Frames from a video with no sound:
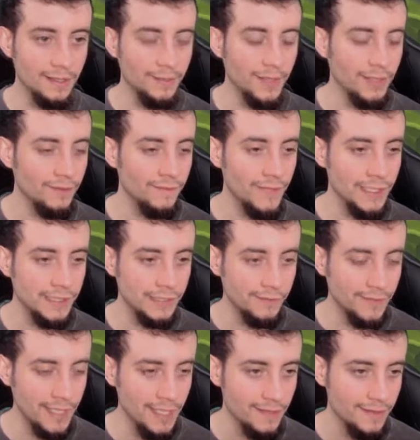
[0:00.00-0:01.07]
about Avenging
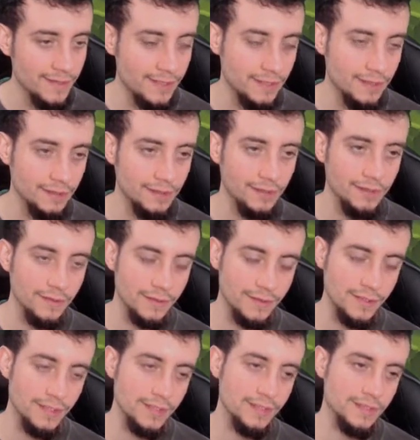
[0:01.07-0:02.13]
Wrath is the
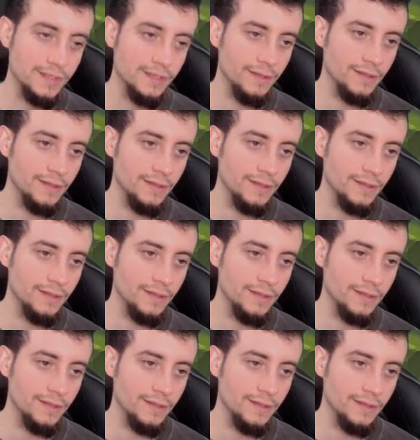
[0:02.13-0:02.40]
closest